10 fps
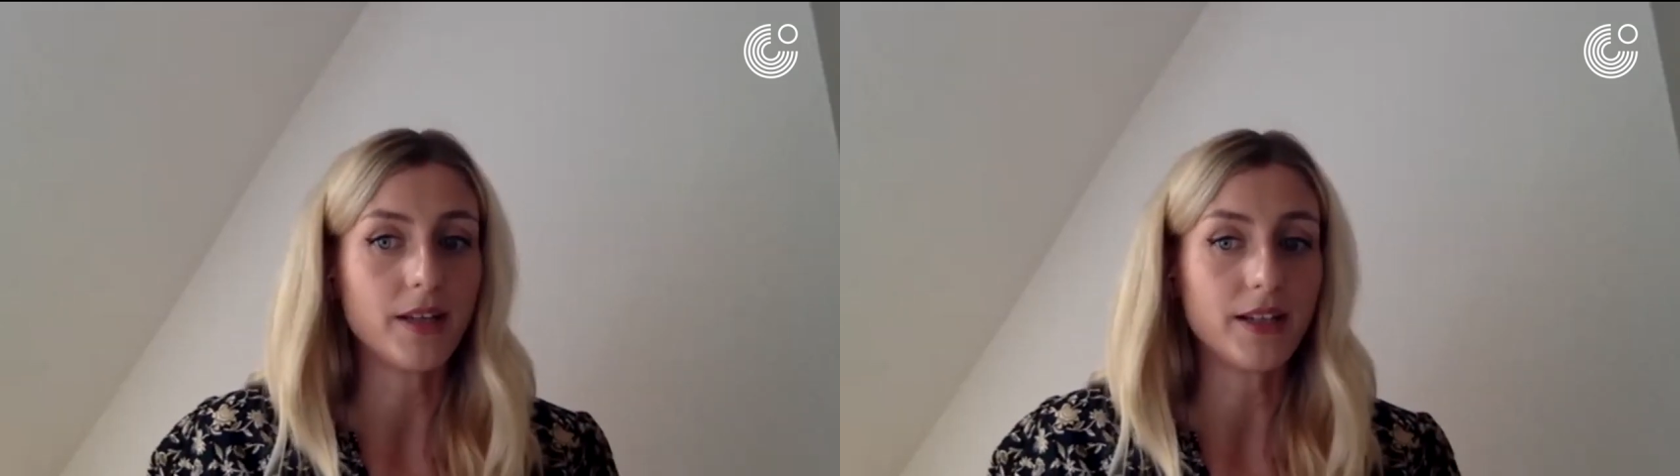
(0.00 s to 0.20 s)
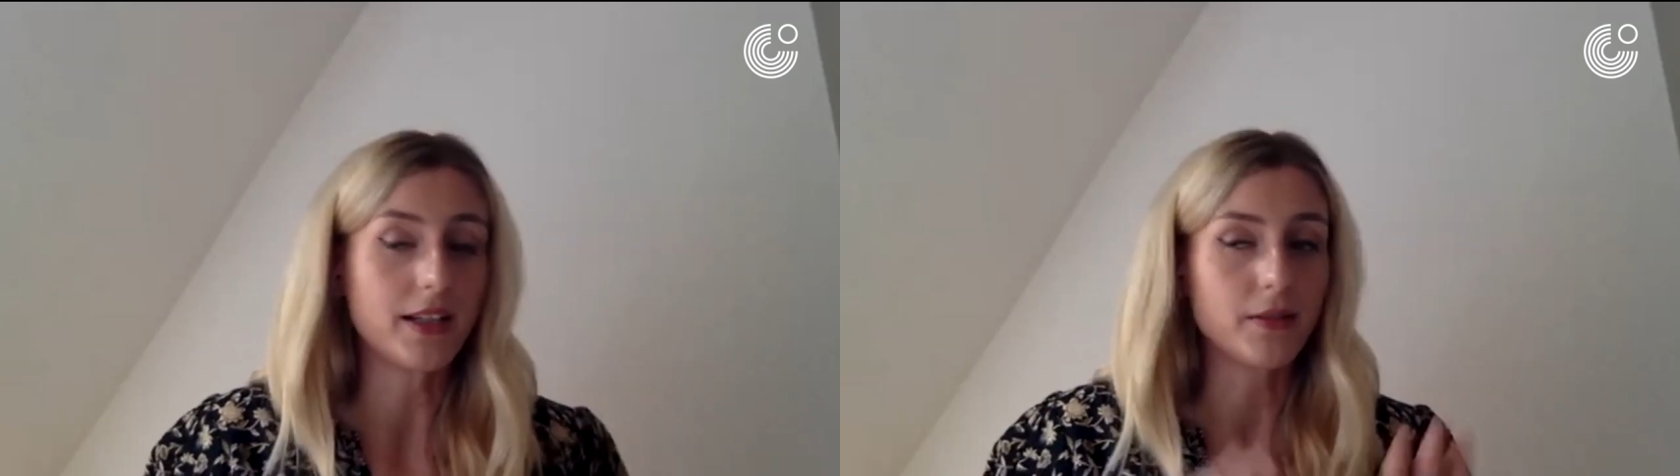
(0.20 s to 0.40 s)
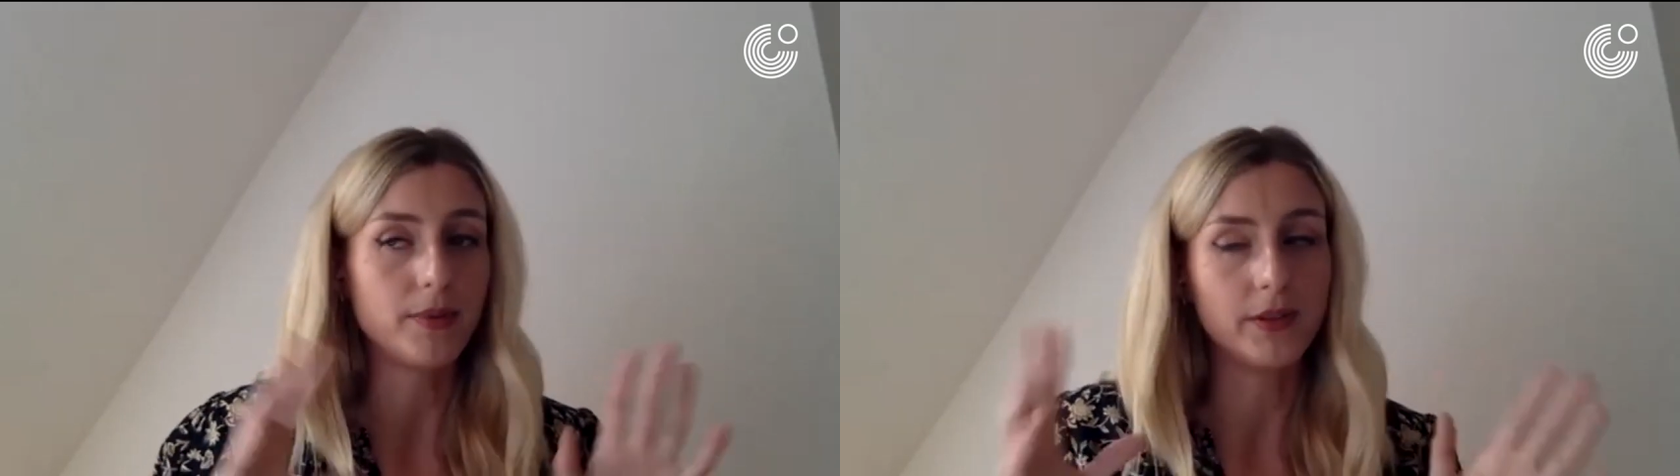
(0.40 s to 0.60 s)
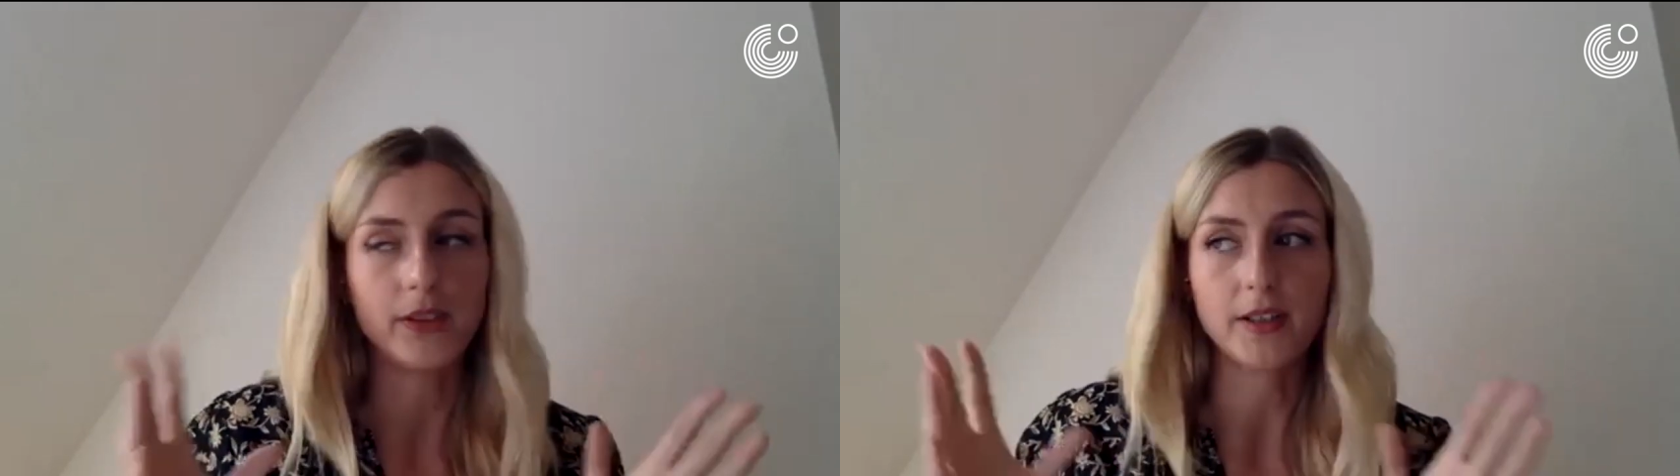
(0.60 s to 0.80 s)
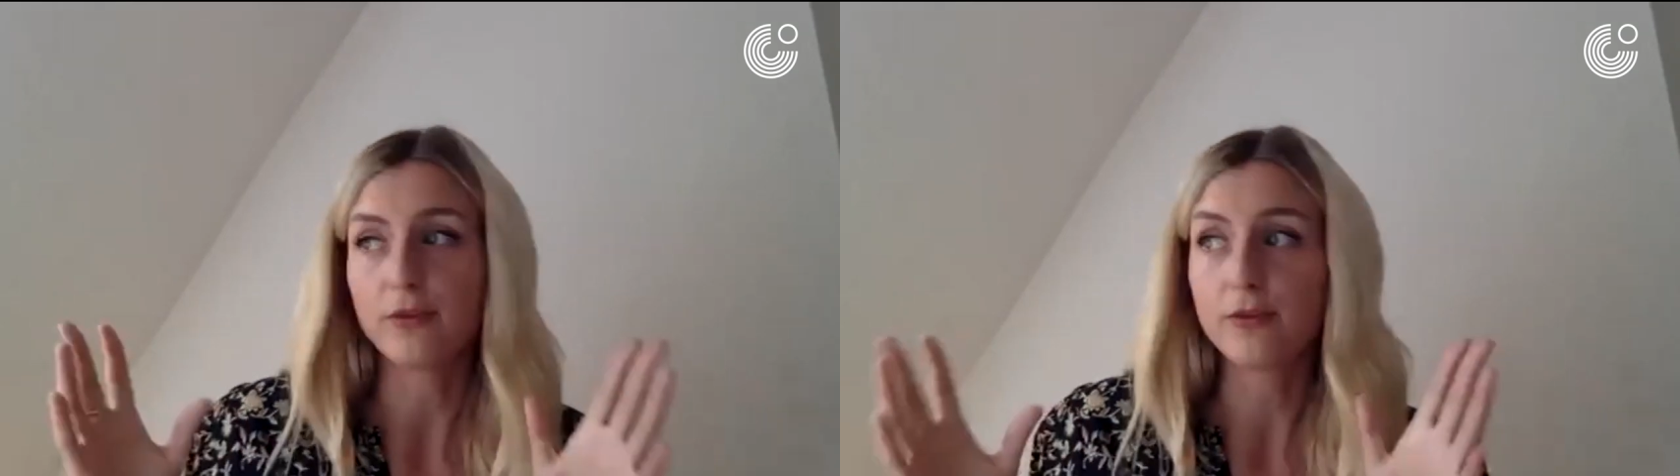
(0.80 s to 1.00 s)
like a
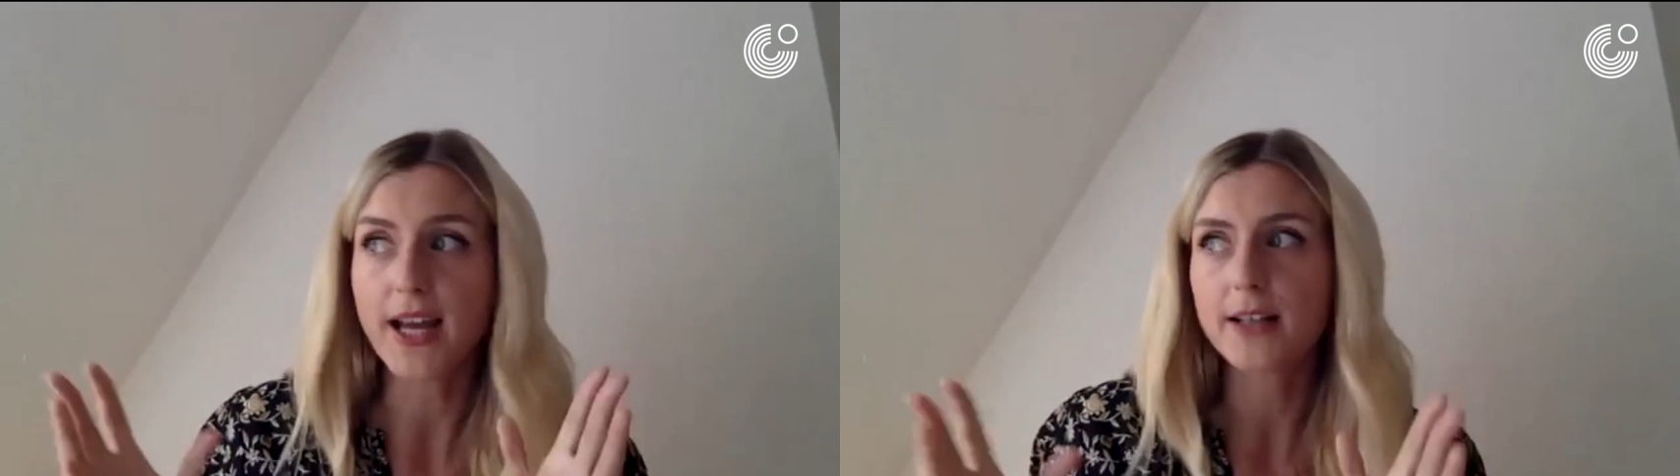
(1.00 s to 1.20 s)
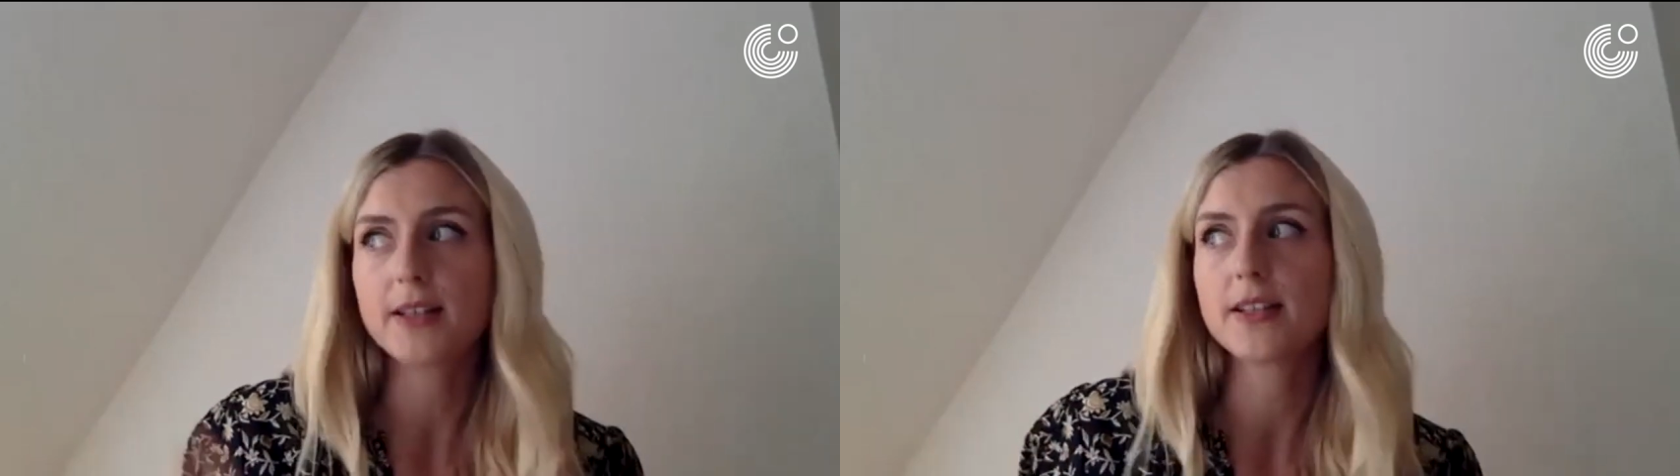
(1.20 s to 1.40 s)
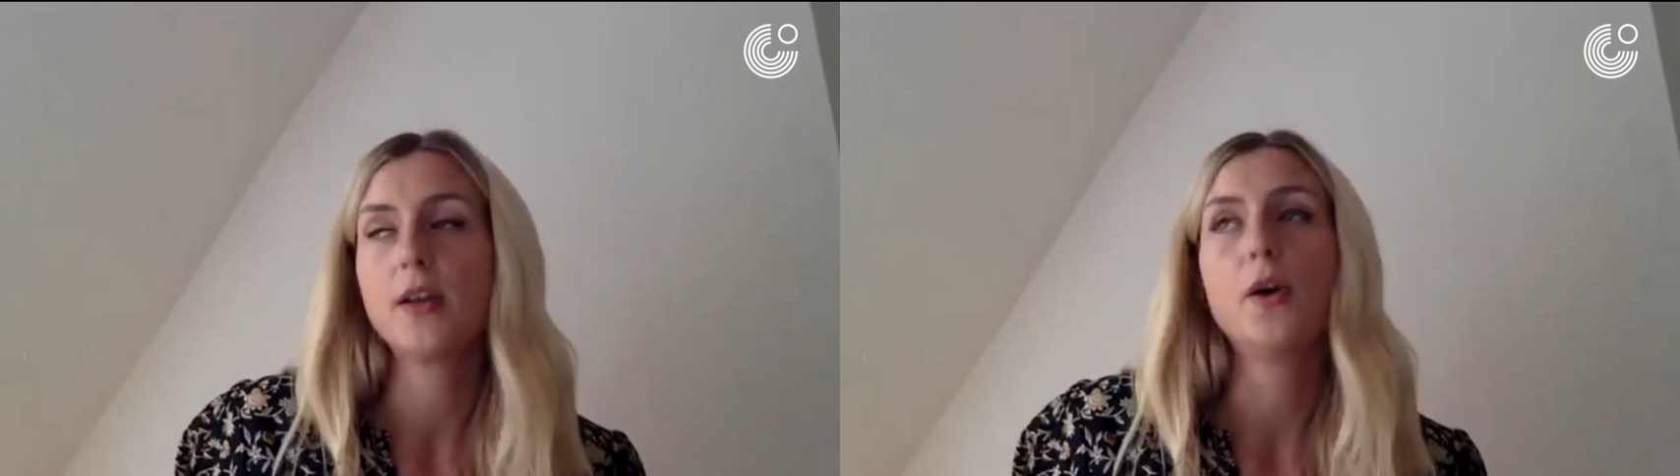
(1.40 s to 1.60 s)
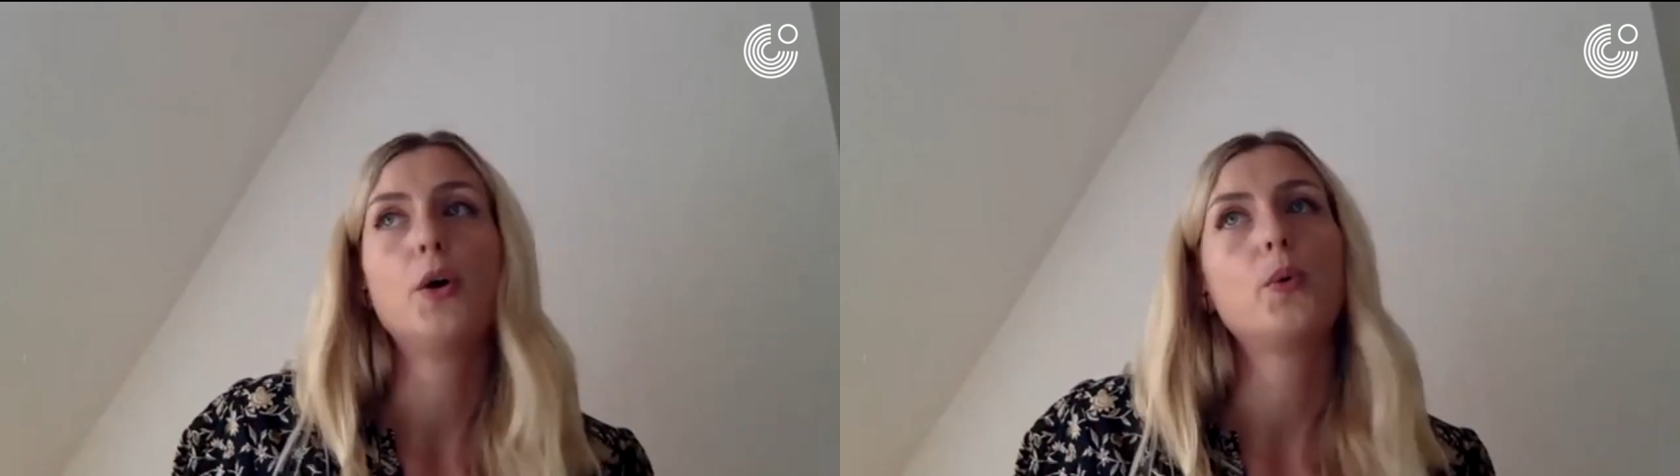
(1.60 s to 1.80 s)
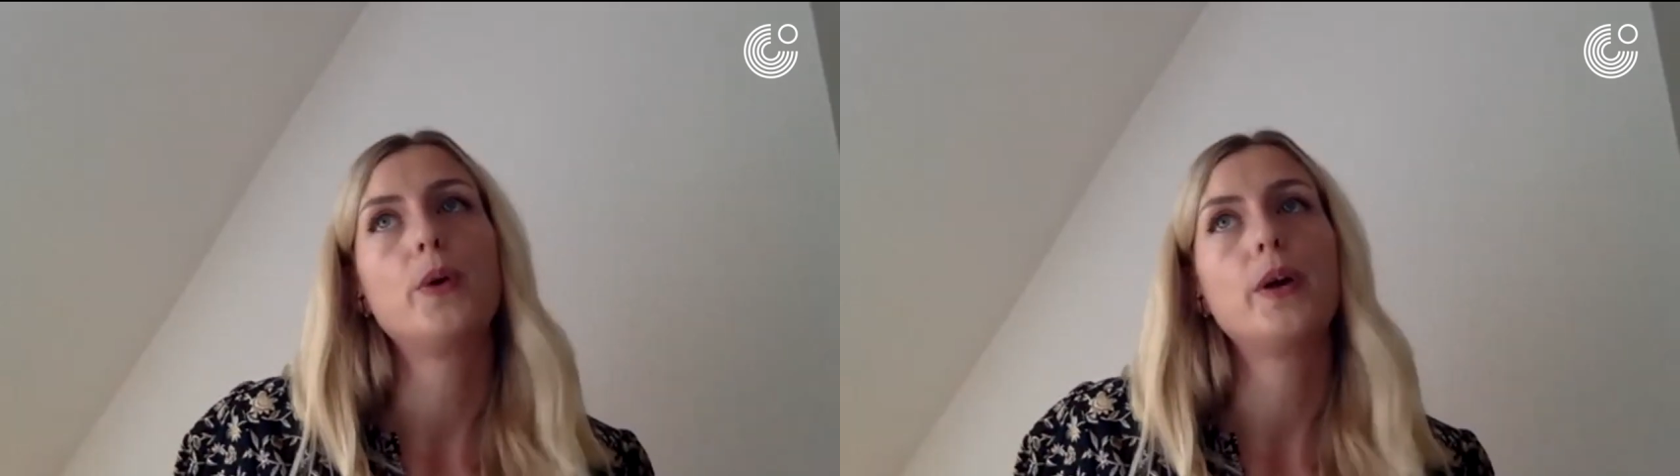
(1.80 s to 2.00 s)
building of flats,
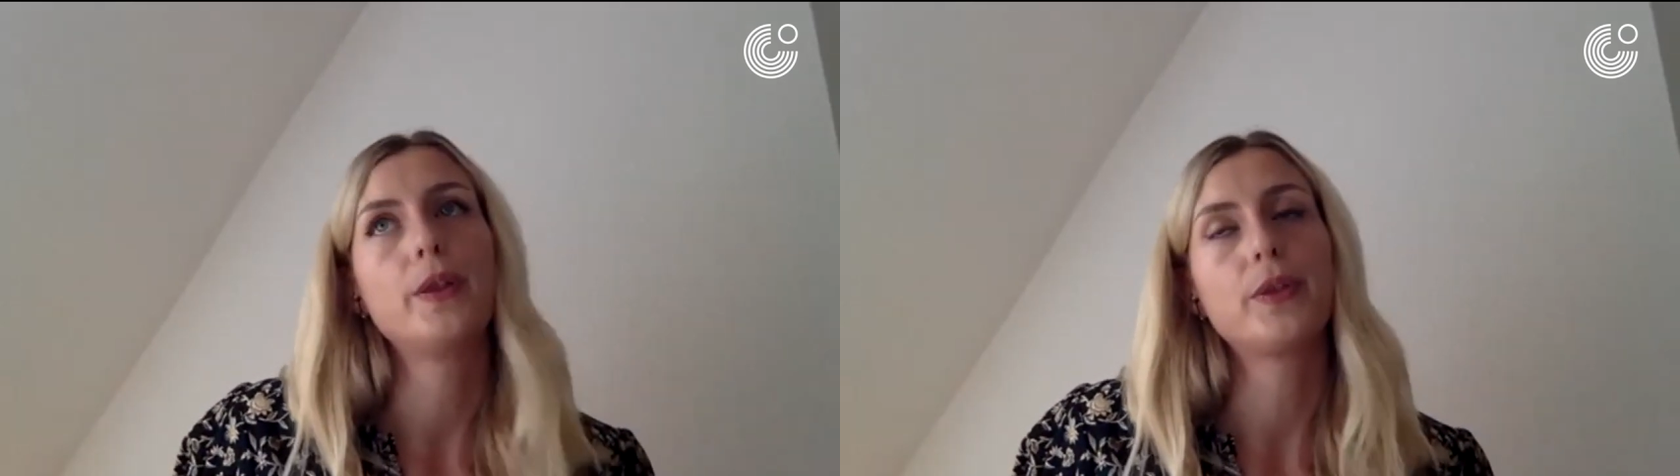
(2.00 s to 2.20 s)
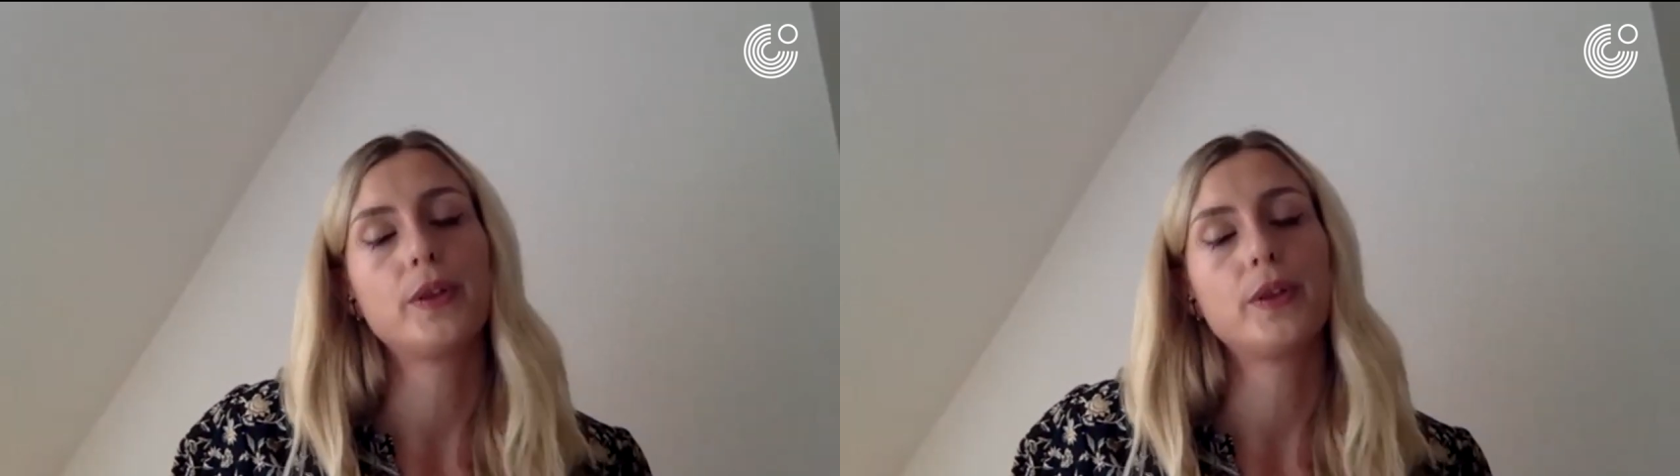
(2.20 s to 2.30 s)
with